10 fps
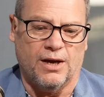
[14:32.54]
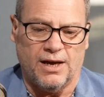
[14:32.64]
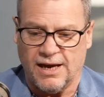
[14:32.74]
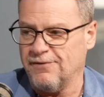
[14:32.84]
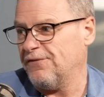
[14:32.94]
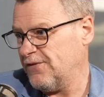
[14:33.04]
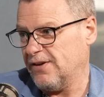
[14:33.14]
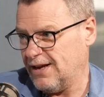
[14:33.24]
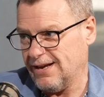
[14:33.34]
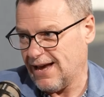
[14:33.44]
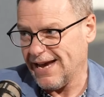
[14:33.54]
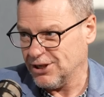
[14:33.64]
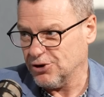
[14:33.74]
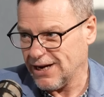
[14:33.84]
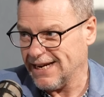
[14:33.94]
If
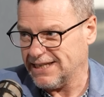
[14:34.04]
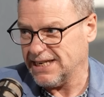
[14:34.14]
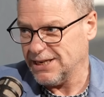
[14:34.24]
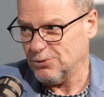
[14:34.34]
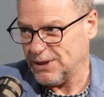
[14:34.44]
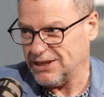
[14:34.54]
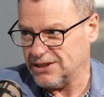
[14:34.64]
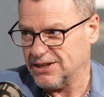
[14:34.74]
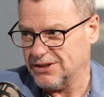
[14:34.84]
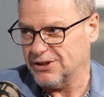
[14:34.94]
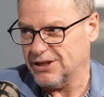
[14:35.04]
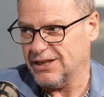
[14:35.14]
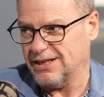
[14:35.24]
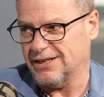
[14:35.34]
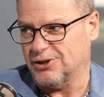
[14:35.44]
8 on 18 wins
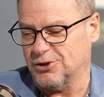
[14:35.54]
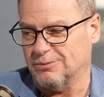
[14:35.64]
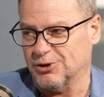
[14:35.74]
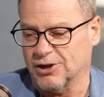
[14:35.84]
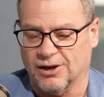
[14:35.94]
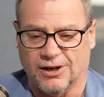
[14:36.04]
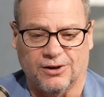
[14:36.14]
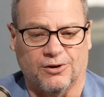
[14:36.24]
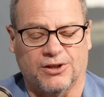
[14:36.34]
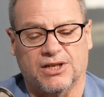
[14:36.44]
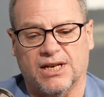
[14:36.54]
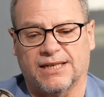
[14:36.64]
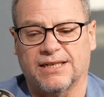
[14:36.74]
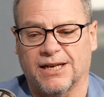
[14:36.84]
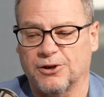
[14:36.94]
the Durban July on
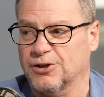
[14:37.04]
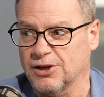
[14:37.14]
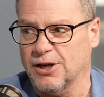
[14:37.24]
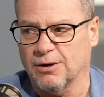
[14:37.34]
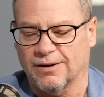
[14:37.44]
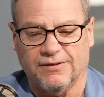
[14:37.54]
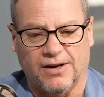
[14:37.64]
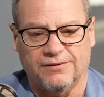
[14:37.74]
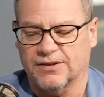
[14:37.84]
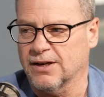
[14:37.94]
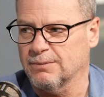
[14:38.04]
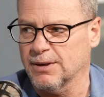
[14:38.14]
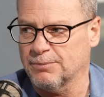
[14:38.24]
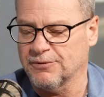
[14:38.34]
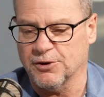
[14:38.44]
Saturday, you're going to know I've done
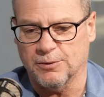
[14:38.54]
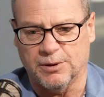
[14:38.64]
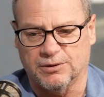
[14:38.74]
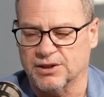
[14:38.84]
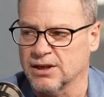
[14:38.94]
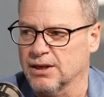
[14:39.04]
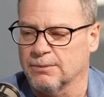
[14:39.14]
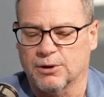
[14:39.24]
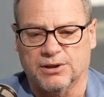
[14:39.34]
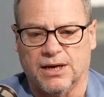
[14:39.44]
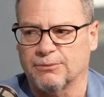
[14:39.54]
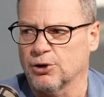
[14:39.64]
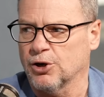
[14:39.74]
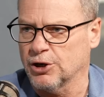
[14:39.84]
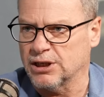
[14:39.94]
my proverbials because I'm
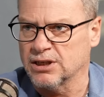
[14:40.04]
not on it.